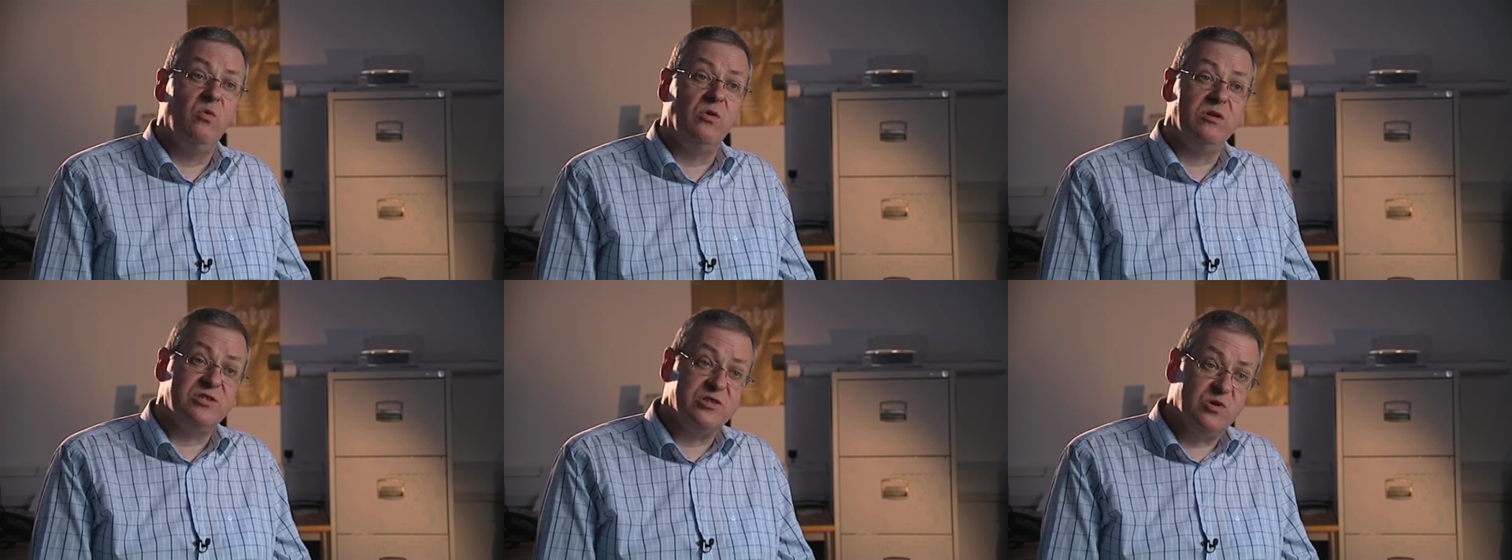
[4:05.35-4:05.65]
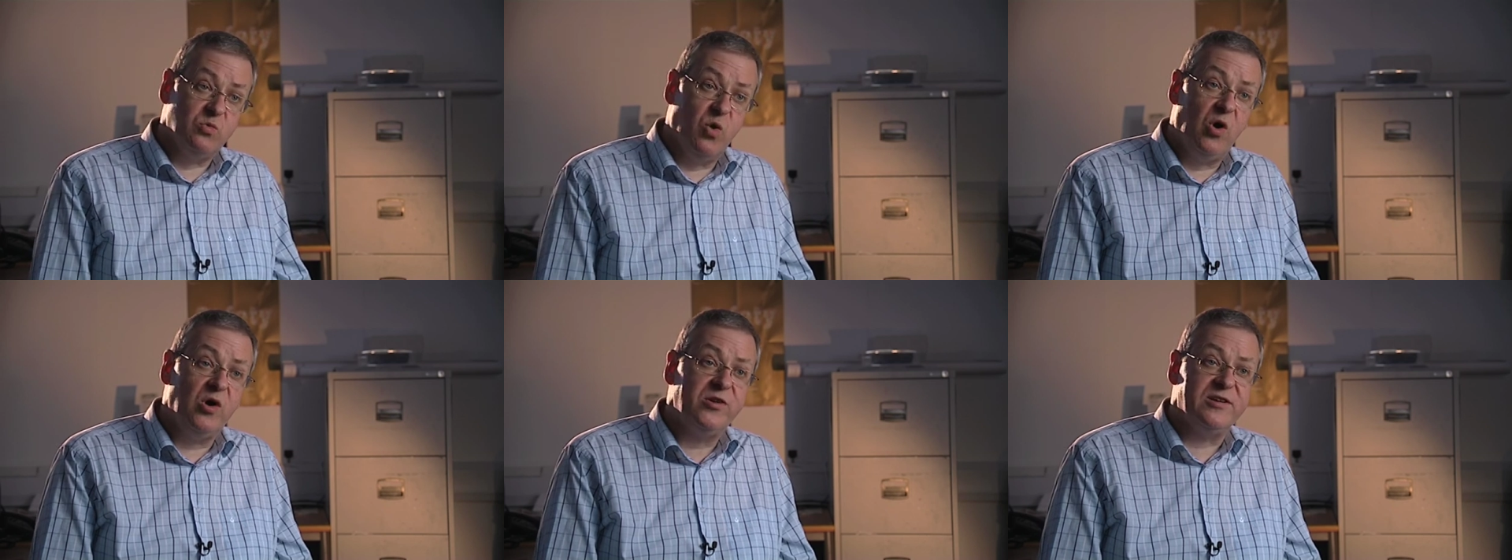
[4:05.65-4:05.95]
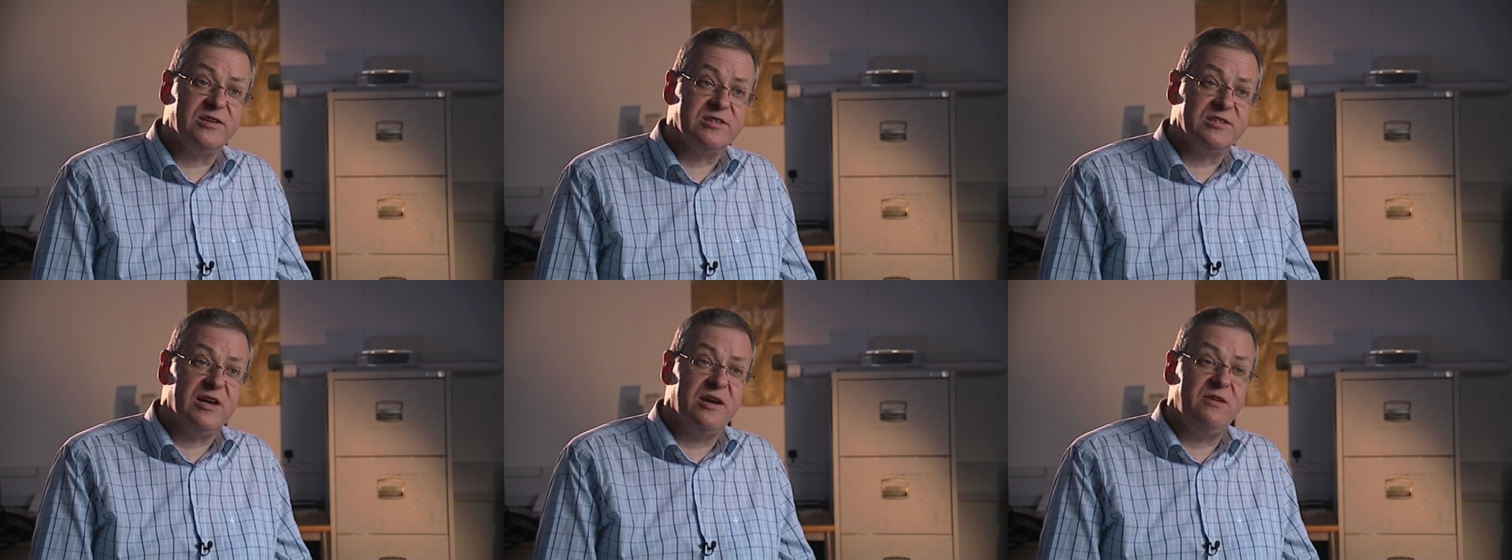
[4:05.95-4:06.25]
Once the
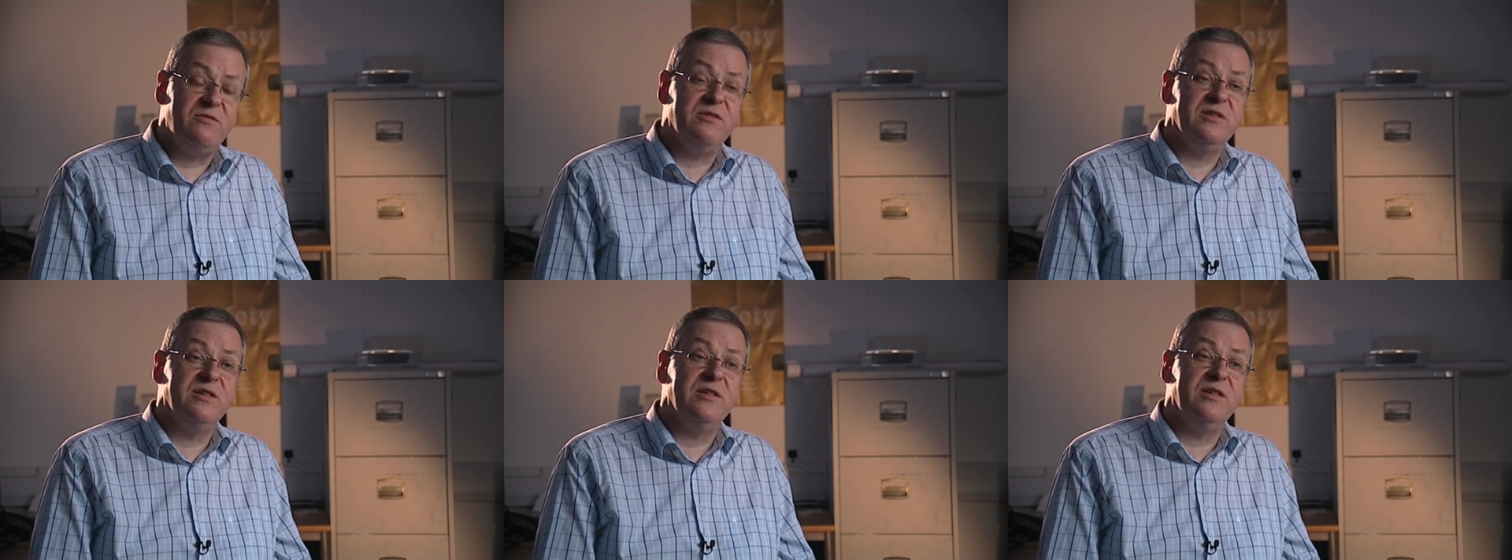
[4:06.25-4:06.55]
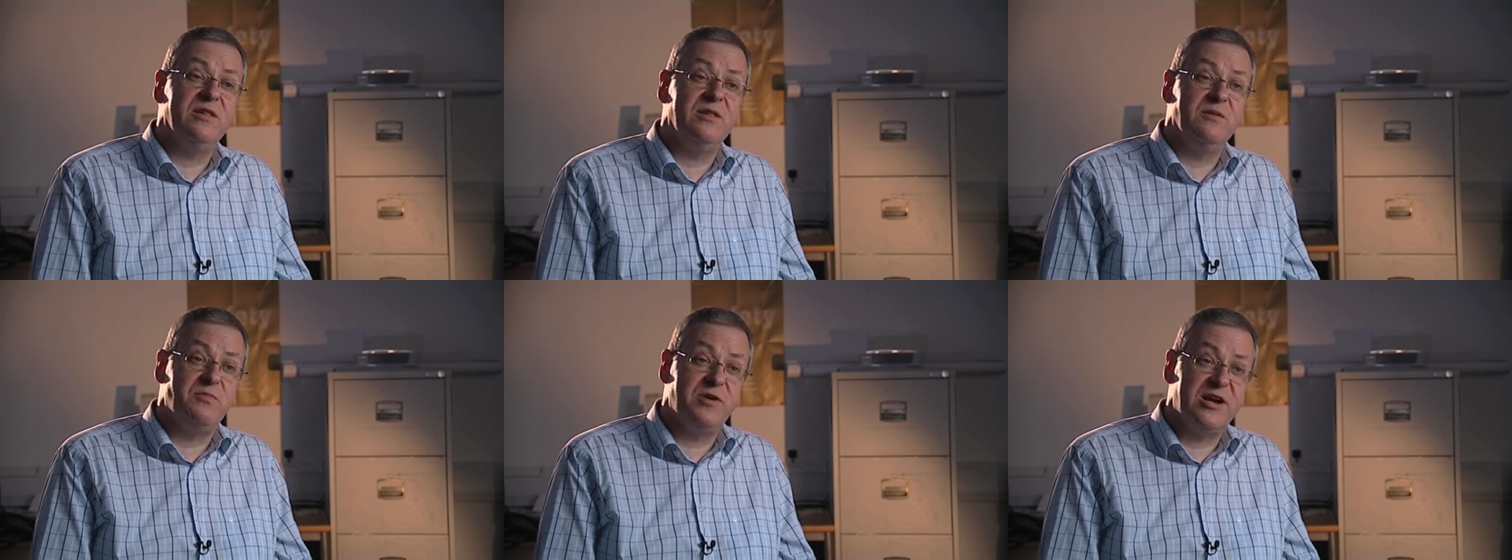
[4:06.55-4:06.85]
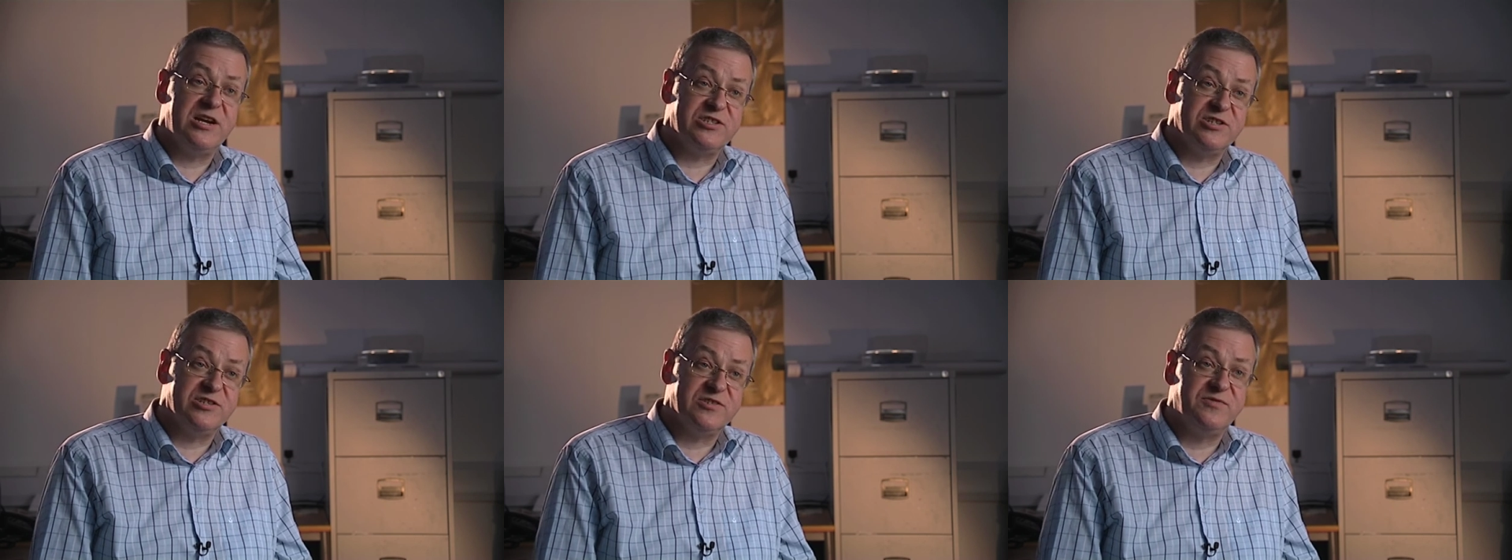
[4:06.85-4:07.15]
water's out, the
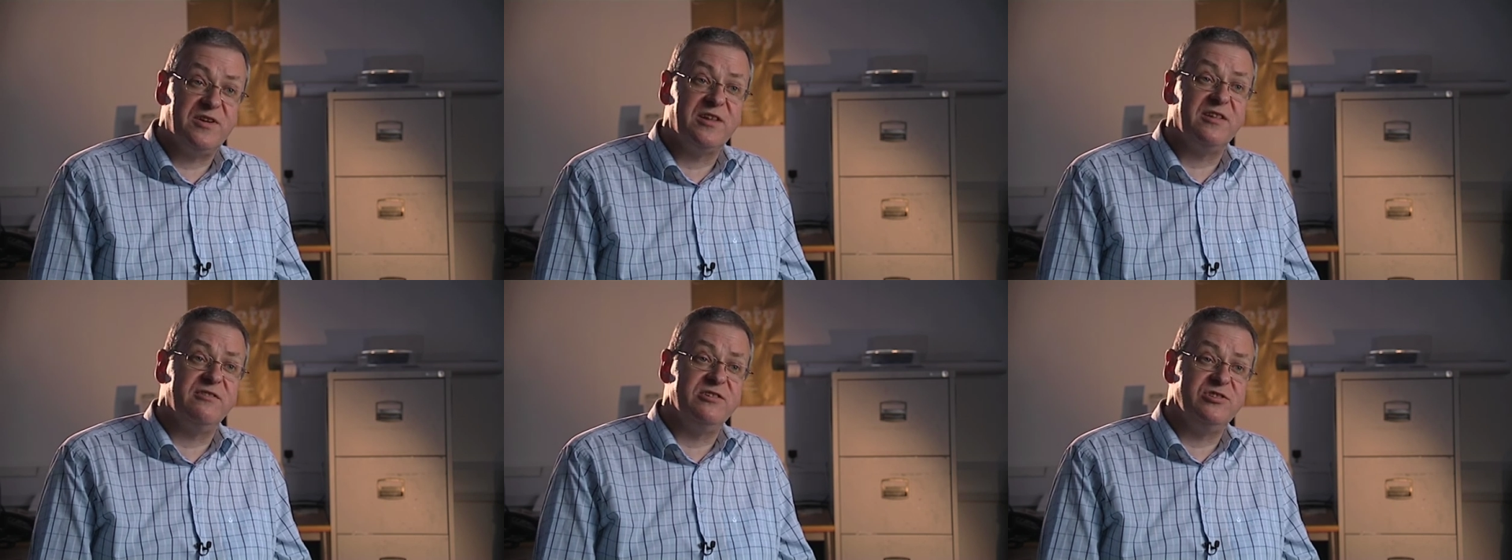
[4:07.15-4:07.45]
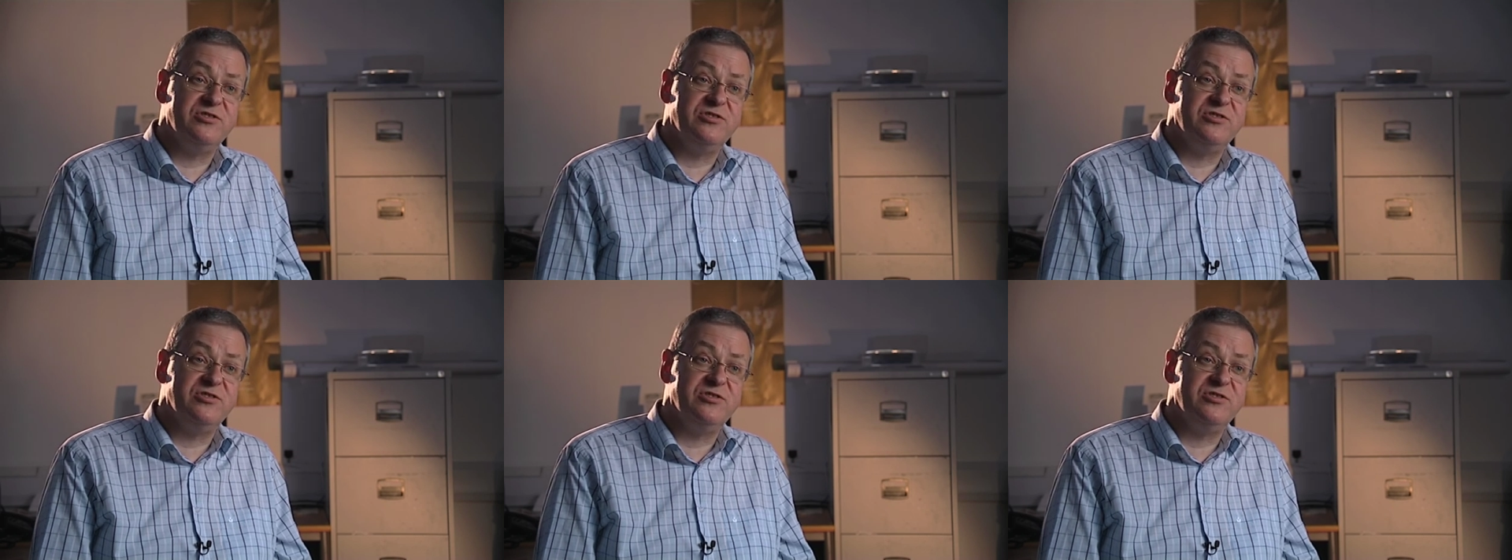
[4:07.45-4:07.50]
pressure's further